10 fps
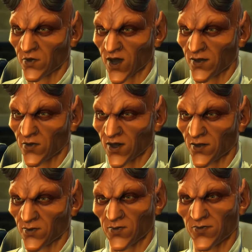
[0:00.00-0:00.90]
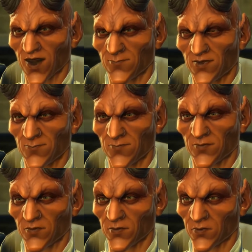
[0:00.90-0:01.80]
and giant eyes. Can't miss 'em.
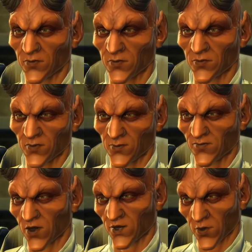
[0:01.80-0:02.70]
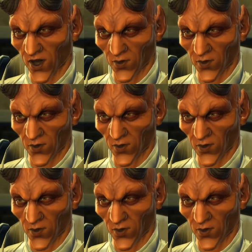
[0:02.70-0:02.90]
Seems fresh